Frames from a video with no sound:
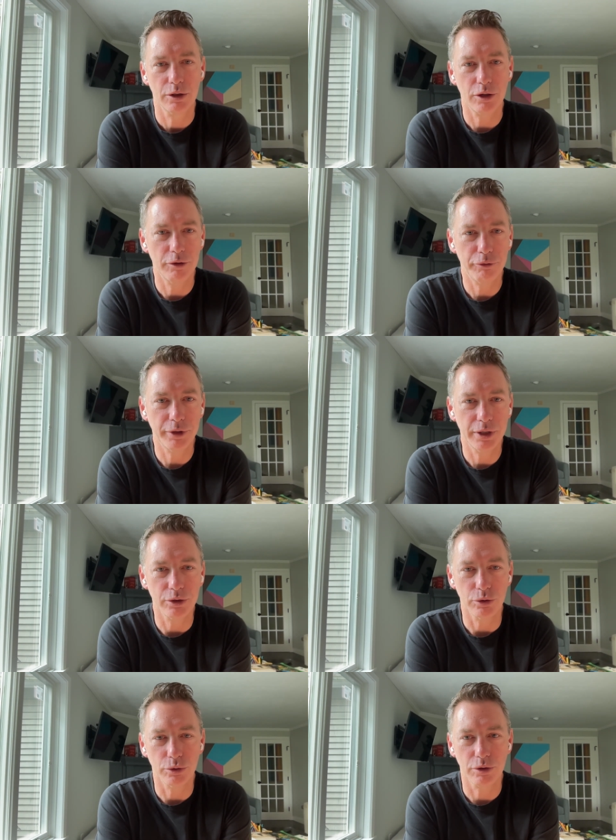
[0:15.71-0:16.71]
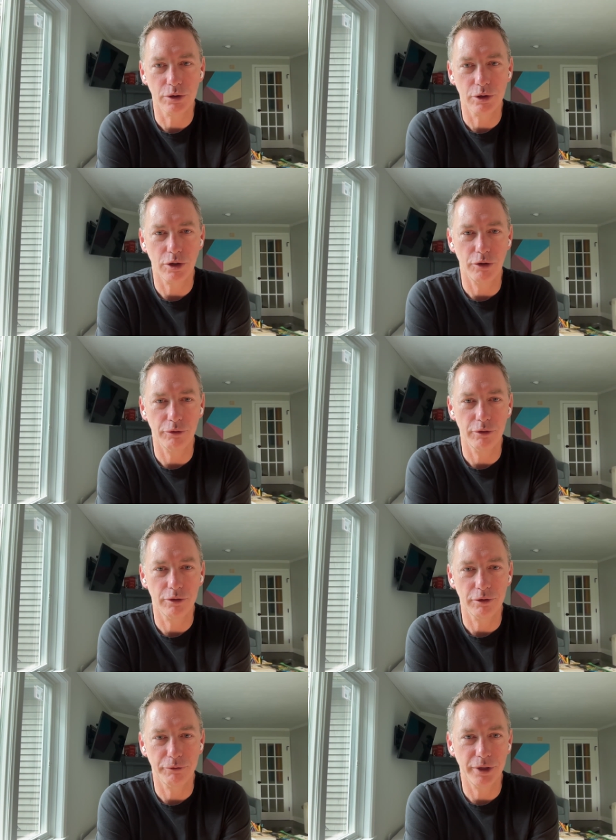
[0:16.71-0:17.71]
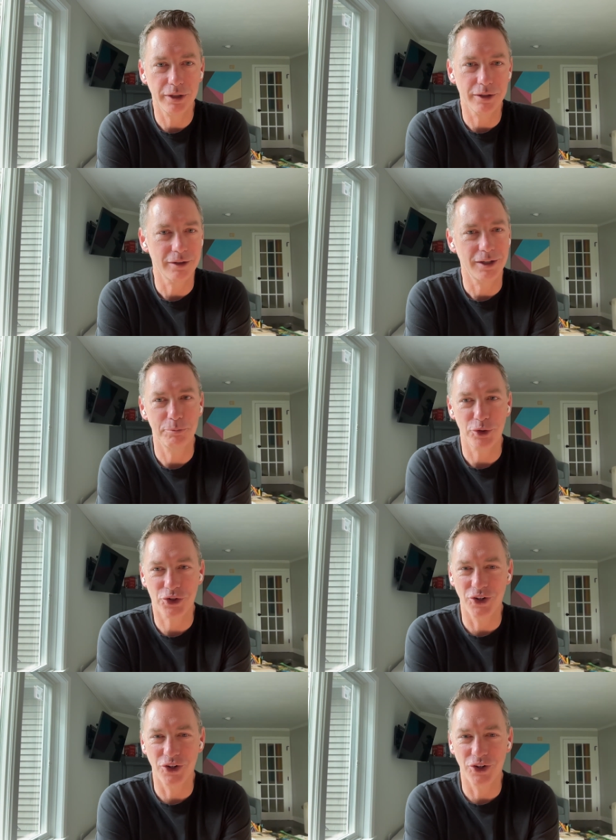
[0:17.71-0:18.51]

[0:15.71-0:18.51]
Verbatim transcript: Config or Con- Config. I'm not